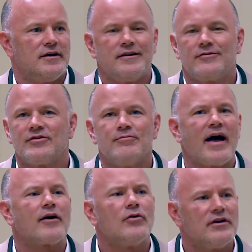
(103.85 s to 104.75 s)
This was
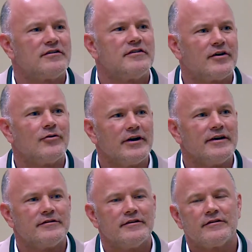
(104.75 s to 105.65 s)
macro on
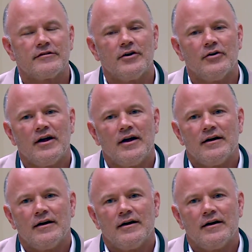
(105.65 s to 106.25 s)
steroids. So